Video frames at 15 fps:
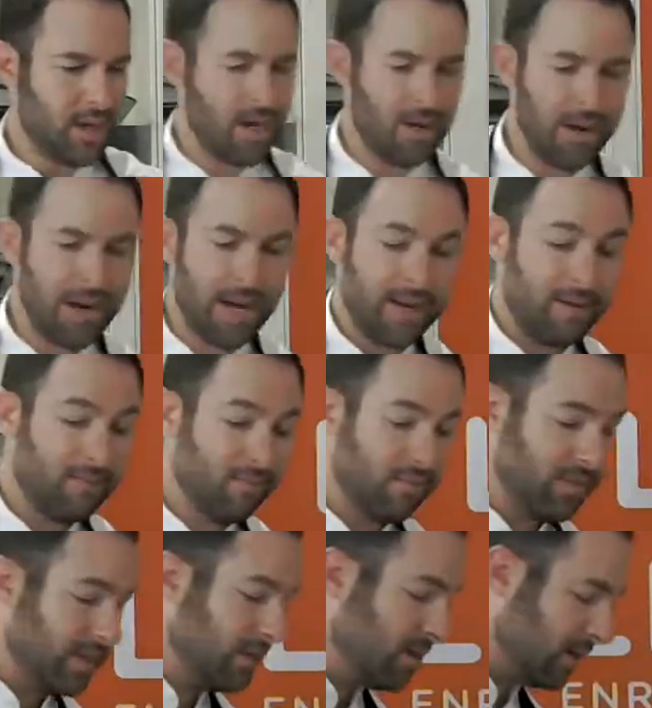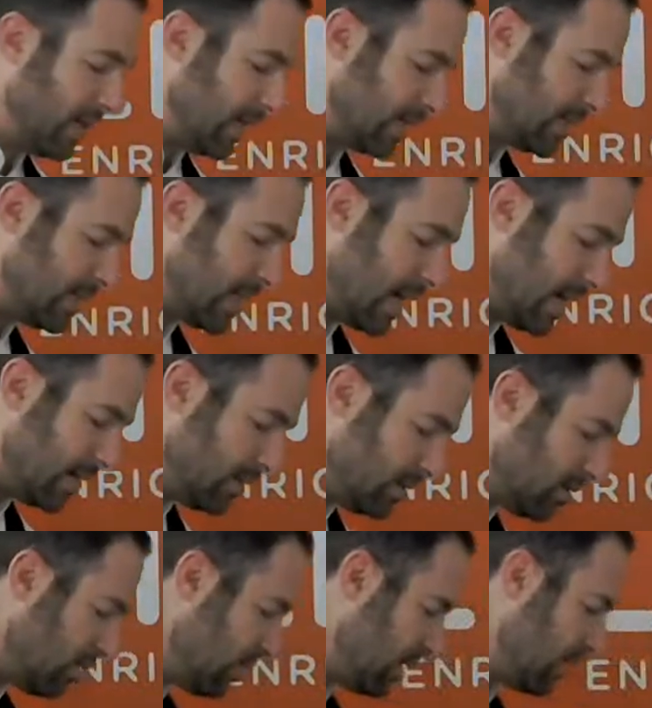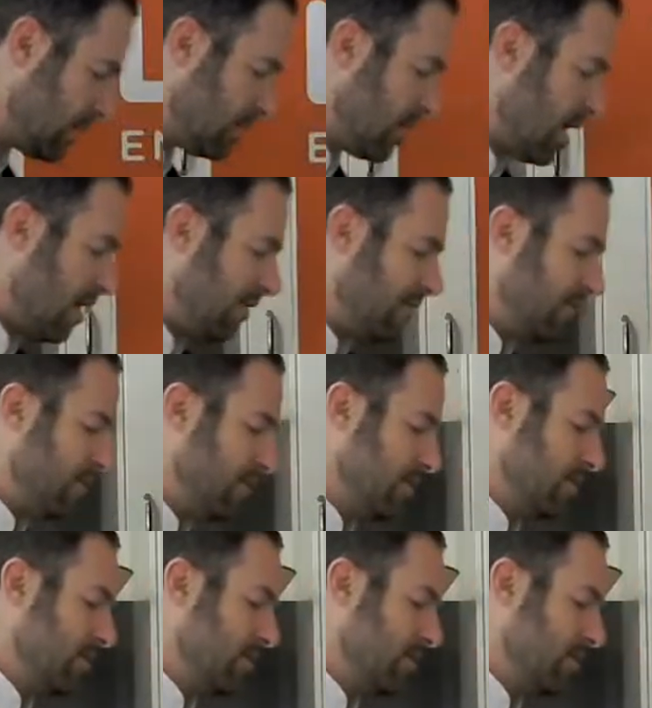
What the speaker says: All right, the cooking is done. Turning this off,